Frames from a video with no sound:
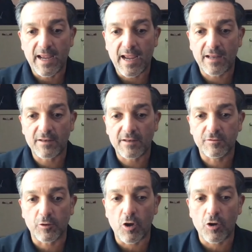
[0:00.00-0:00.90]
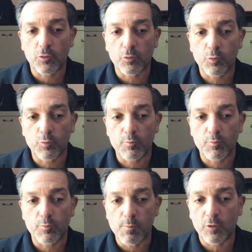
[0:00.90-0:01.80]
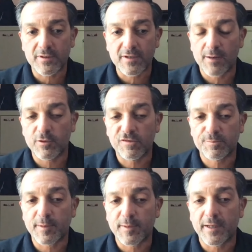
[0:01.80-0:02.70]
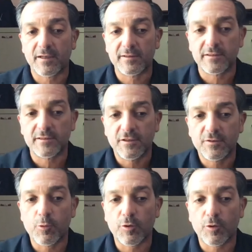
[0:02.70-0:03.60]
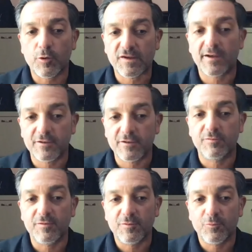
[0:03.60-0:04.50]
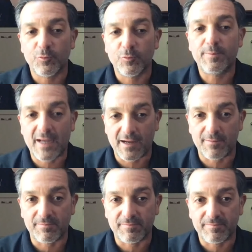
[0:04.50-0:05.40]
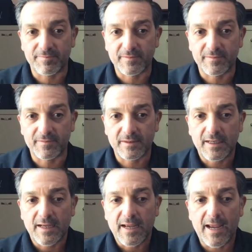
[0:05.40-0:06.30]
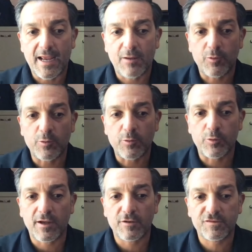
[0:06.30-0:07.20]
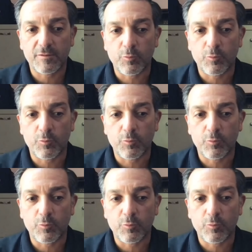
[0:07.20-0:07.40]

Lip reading: And the more time we spent on it, the more excited we became. And we realized that